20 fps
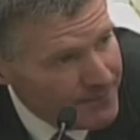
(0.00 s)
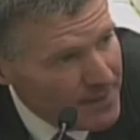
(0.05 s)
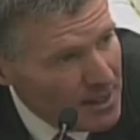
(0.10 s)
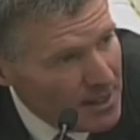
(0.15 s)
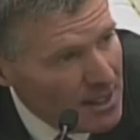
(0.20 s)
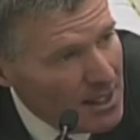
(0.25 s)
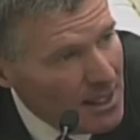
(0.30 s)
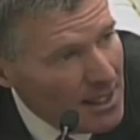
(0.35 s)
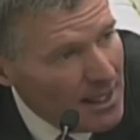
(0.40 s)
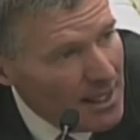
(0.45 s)

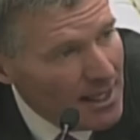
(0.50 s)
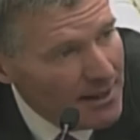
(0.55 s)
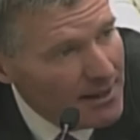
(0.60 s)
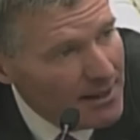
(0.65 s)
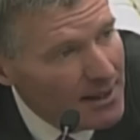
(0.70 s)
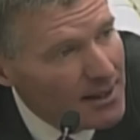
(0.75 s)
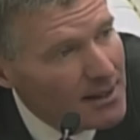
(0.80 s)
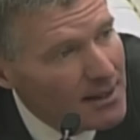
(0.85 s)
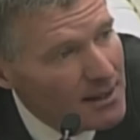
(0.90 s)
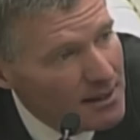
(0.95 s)
That's
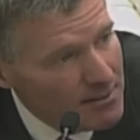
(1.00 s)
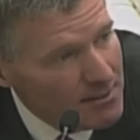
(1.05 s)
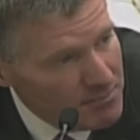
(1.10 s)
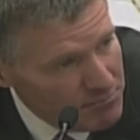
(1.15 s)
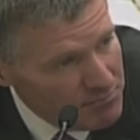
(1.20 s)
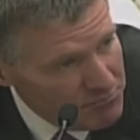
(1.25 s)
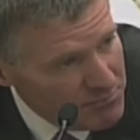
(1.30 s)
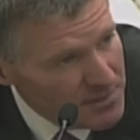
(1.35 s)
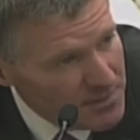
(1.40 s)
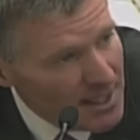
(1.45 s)
exactly and
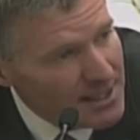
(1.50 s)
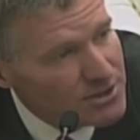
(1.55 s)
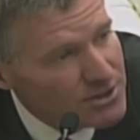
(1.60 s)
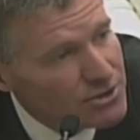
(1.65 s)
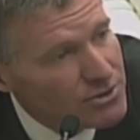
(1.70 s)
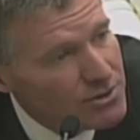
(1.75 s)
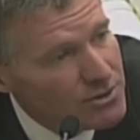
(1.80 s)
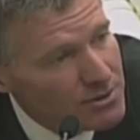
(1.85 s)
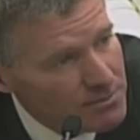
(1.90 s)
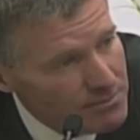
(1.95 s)
right.
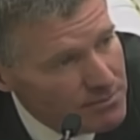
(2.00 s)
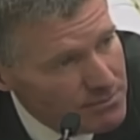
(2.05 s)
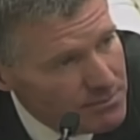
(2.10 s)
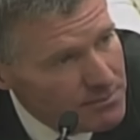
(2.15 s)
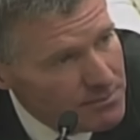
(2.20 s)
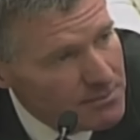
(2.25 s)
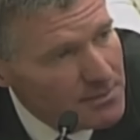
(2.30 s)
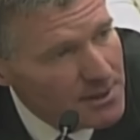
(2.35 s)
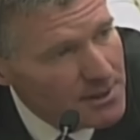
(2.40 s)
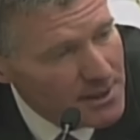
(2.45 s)
DOJ true.
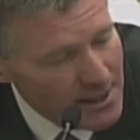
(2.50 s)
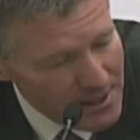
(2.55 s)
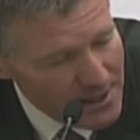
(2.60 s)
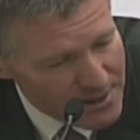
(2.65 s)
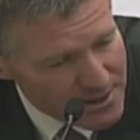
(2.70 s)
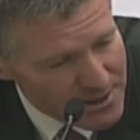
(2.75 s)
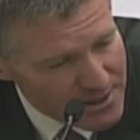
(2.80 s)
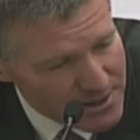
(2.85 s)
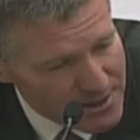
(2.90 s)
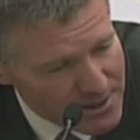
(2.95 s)
policy. It
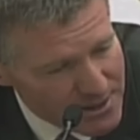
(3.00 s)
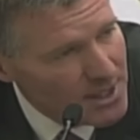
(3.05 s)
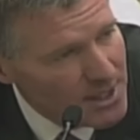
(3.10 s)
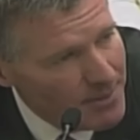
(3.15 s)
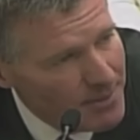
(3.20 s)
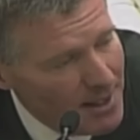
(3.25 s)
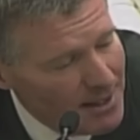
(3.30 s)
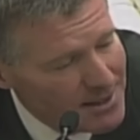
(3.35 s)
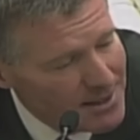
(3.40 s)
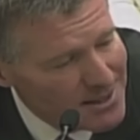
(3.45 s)
is DOJ
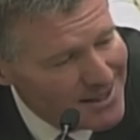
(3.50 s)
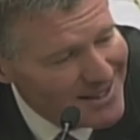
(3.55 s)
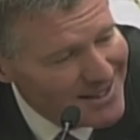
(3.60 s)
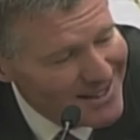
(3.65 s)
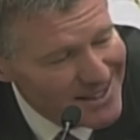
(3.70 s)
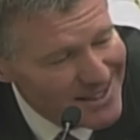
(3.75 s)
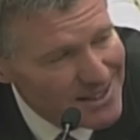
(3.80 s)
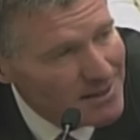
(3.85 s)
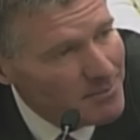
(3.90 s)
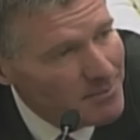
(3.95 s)
policy.
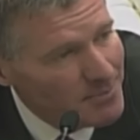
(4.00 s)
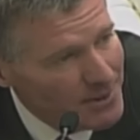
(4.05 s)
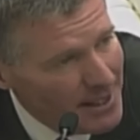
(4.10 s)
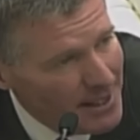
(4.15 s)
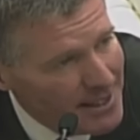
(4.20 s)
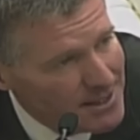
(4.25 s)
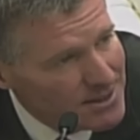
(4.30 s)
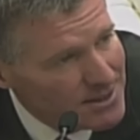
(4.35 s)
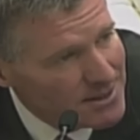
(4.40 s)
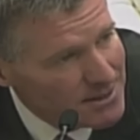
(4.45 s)
It's in
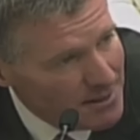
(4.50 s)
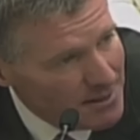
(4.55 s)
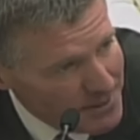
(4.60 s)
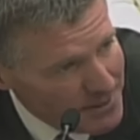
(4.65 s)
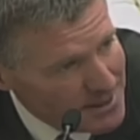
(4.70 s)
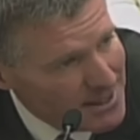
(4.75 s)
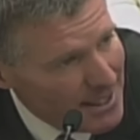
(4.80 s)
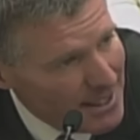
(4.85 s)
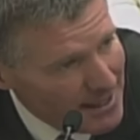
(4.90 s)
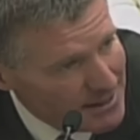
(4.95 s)
place to
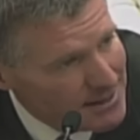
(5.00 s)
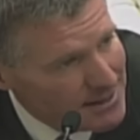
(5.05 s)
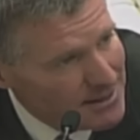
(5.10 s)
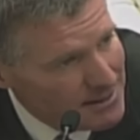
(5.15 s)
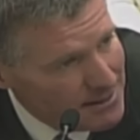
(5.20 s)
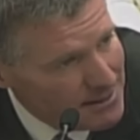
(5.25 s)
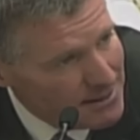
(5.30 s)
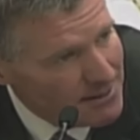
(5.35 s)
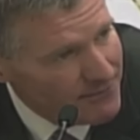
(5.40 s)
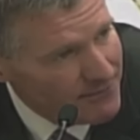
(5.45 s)
protect
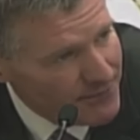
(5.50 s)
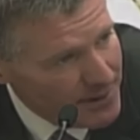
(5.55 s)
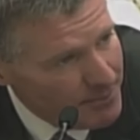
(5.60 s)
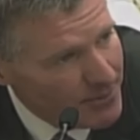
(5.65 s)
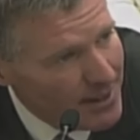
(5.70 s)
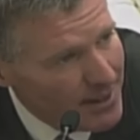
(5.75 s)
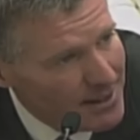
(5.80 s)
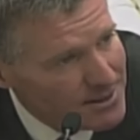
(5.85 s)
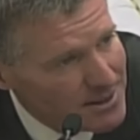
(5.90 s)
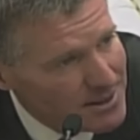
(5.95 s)
the free
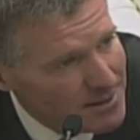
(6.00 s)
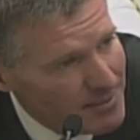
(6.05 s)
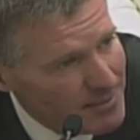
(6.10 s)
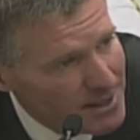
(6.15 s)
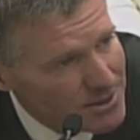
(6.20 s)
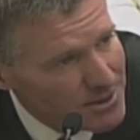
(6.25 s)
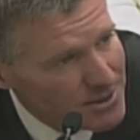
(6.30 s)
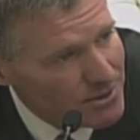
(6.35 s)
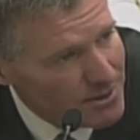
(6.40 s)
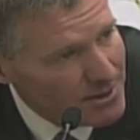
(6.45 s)
press to
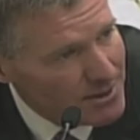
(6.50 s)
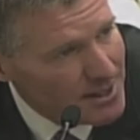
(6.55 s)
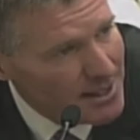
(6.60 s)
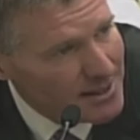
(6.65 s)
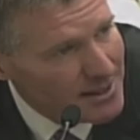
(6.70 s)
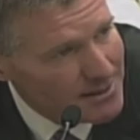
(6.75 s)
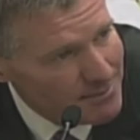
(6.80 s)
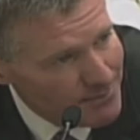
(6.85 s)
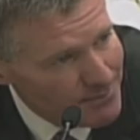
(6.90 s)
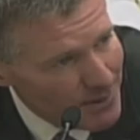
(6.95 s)
make sure
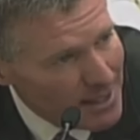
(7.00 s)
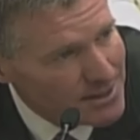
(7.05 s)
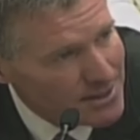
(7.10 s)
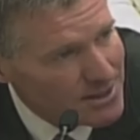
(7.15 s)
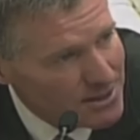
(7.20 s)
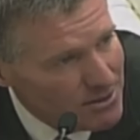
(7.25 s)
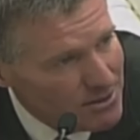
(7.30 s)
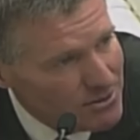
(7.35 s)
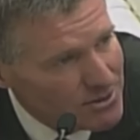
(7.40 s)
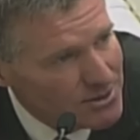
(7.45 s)
that
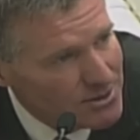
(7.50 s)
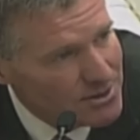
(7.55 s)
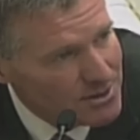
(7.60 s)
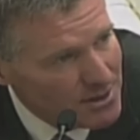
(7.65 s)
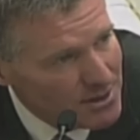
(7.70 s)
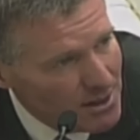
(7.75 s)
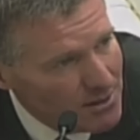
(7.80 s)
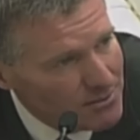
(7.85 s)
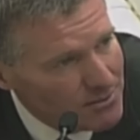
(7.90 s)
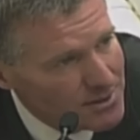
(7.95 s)
prosecutions
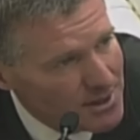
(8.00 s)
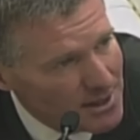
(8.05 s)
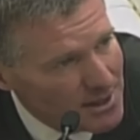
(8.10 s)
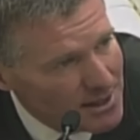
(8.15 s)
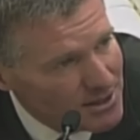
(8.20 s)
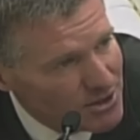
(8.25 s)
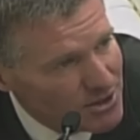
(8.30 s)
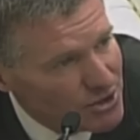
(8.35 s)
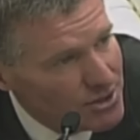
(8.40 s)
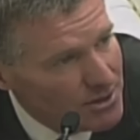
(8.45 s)
don't
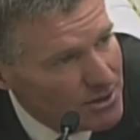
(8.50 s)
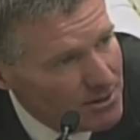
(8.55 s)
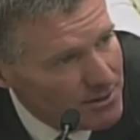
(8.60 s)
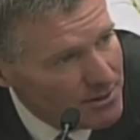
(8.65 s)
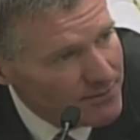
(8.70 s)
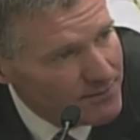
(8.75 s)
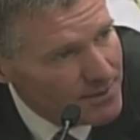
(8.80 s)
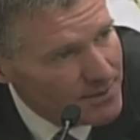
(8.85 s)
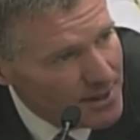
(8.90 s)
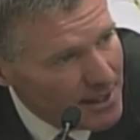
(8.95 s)
uh, chill the,
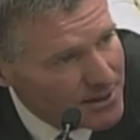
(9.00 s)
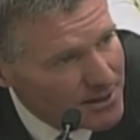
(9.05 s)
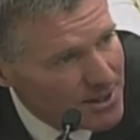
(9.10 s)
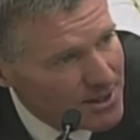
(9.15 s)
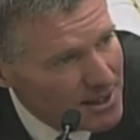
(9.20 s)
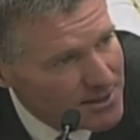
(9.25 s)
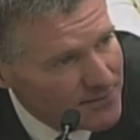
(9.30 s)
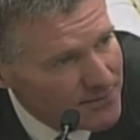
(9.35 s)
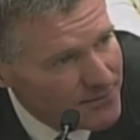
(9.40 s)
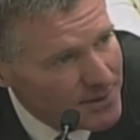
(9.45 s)
the,
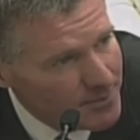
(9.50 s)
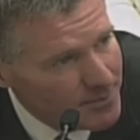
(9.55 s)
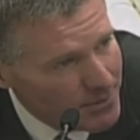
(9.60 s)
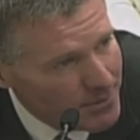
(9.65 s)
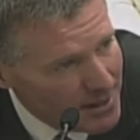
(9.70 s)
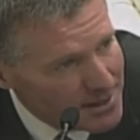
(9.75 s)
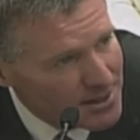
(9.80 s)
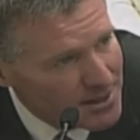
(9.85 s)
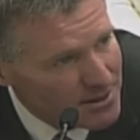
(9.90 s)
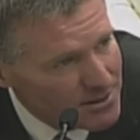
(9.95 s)
exercise of free
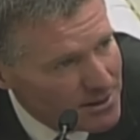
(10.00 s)
press. Right. It's